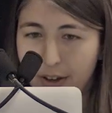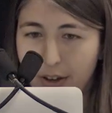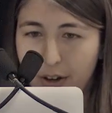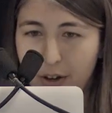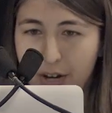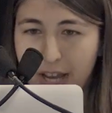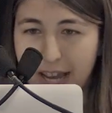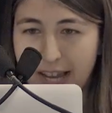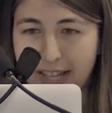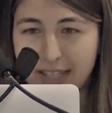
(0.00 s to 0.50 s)

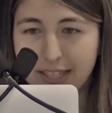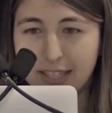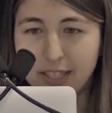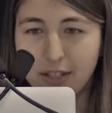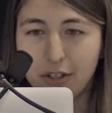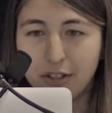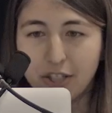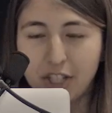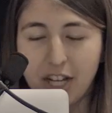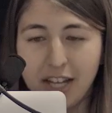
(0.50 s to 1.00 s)
OK,
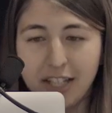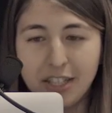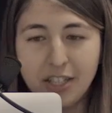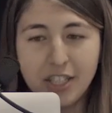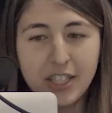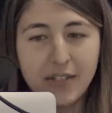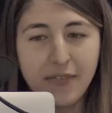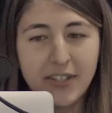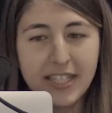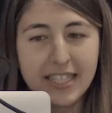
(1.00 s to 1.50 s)
so
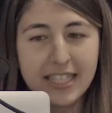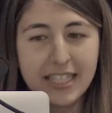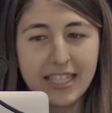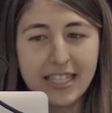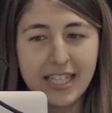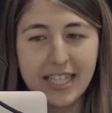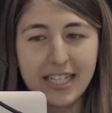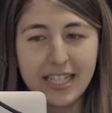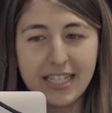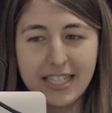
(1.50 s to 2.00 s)
challenges facing a
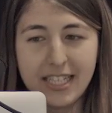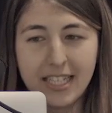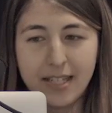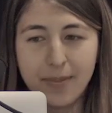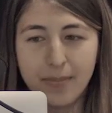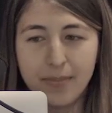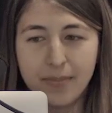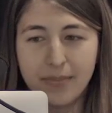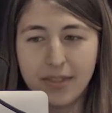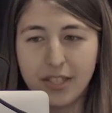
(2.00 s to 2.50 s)
data
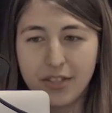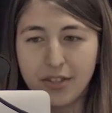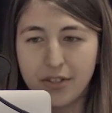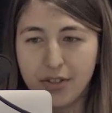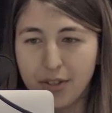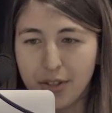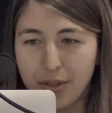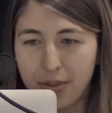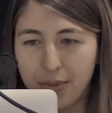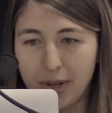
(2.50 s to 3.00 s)
team. These
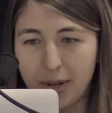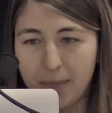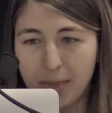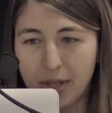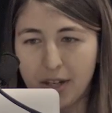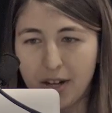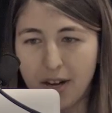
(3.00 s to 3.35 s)
are the three I'm going to